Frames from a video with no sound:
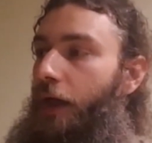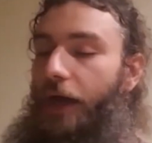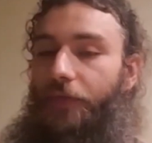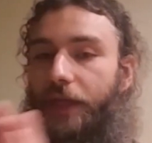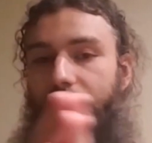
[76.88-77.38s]

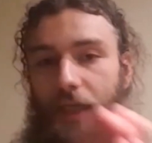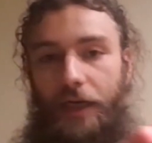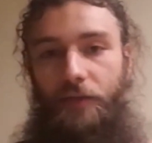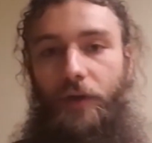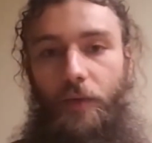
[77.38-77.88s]
And that's
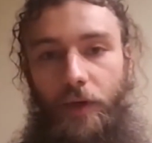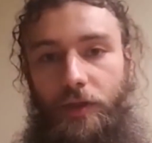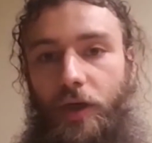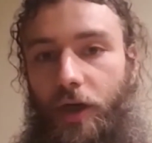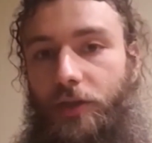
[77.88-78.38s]
kind of what I want
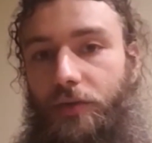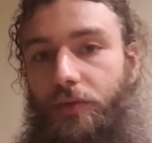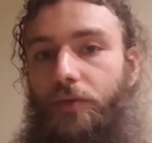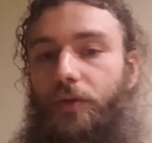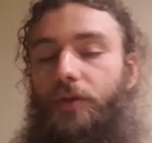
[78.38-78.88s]
to talk
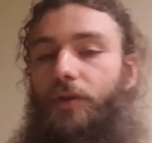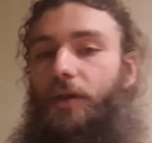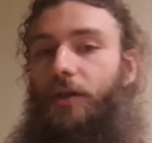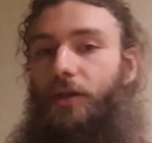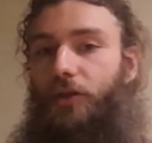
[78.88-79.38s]
to
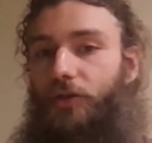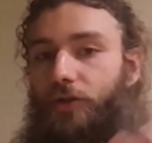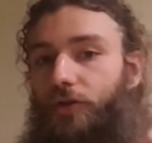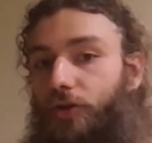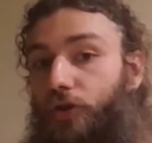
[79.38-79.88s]

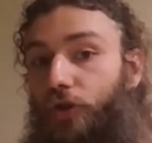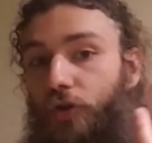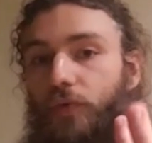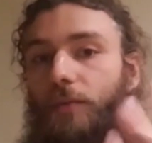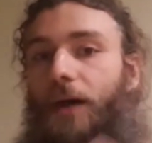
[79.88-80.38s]
to
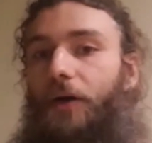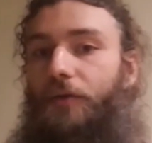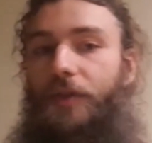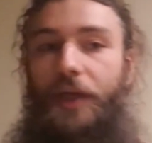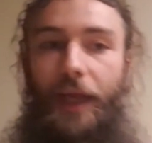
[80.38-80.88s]
you
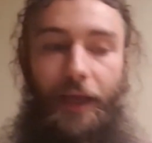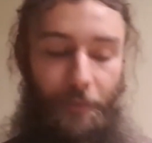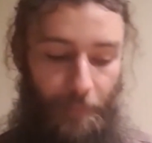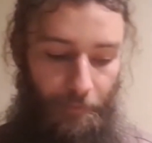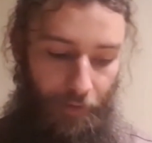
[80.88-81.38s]
about today
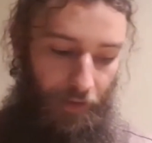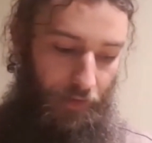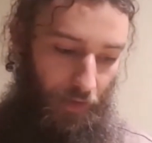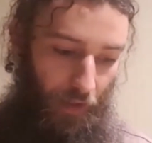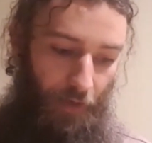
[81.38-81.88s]

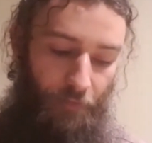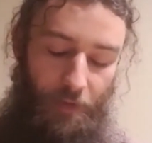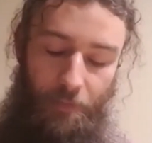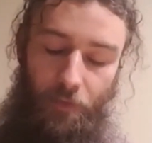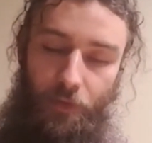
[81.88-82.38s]
because a lot of
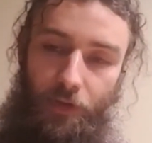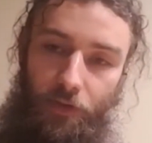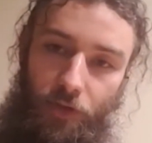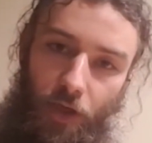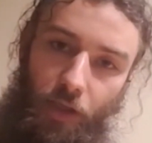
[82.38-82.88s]
people when they're
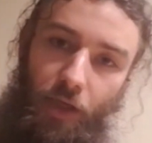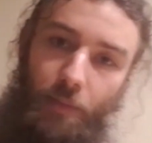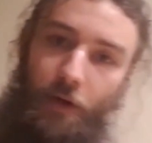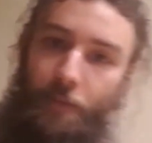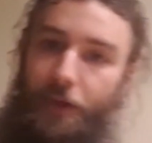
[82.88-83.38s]
talking
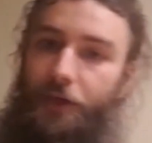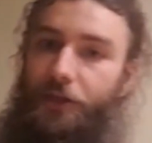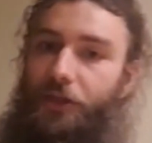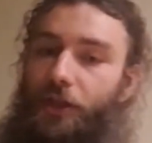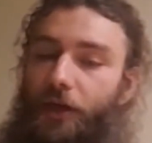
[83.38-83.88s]
about
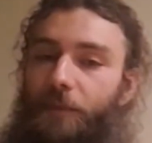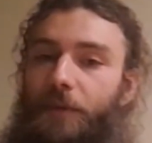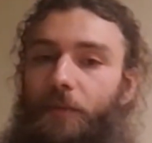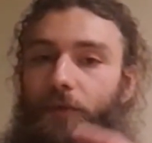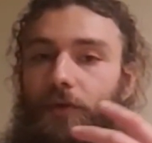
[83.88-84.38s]
marriage and a lot of
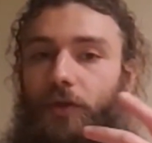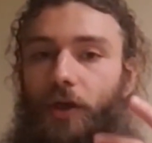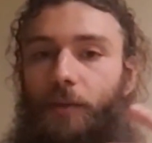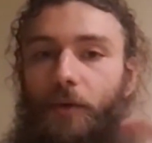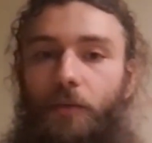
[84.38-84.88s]
people when they're
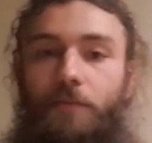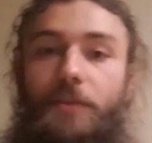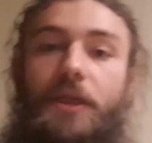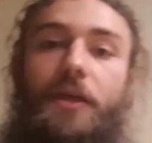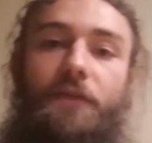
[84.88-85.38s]
talking about
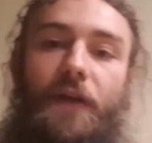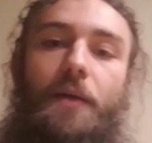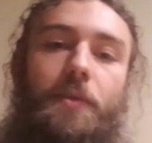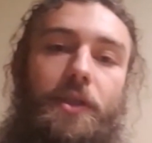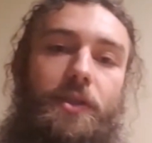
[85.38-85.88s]
meeting
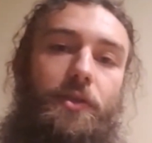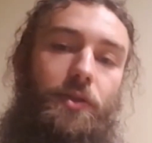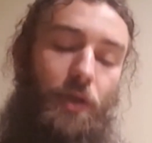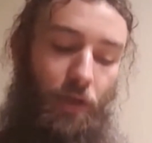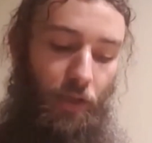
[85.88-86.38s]
families, they're
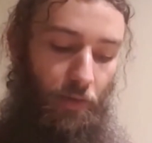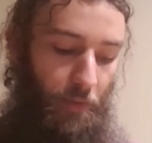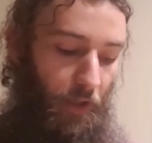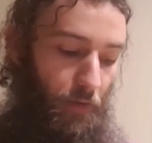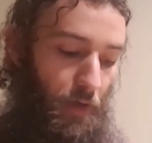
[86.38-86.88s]
talking
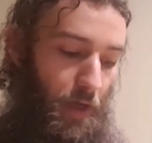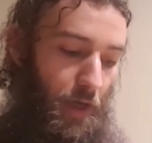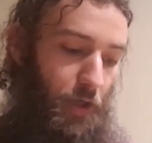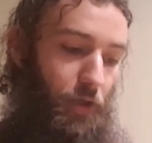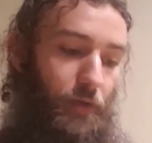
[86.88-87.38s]
about
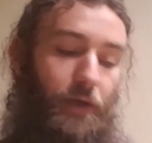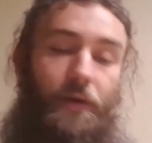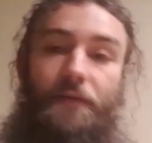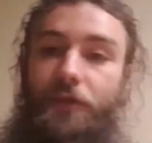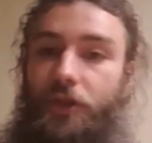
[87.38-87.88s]
you know, I don't
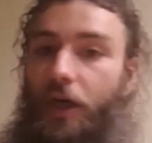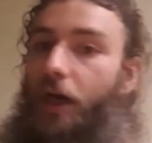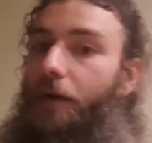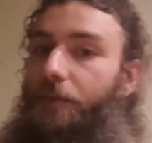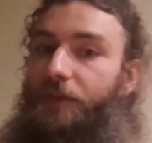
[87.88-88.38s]
have a
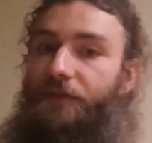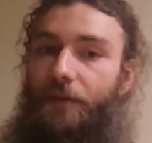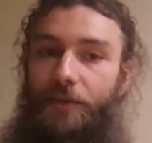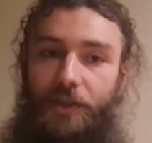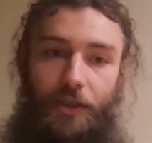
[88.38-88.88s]
job, this
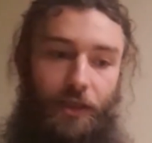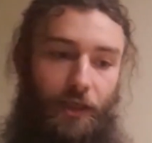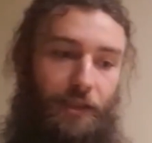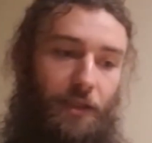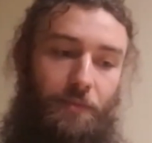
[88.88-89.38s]
family's not going to
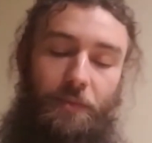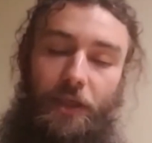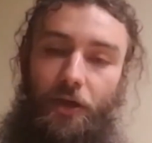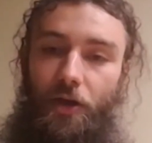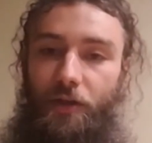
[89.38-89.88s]
accept me,
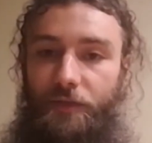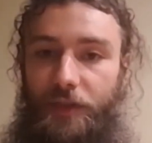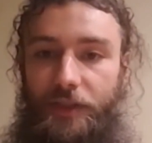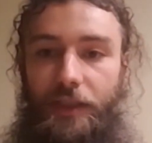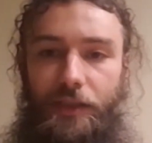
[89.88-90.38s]
all of
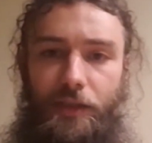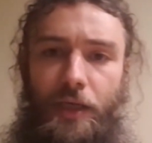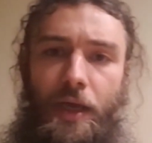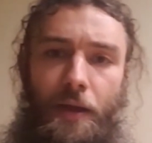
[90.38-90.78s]
these things.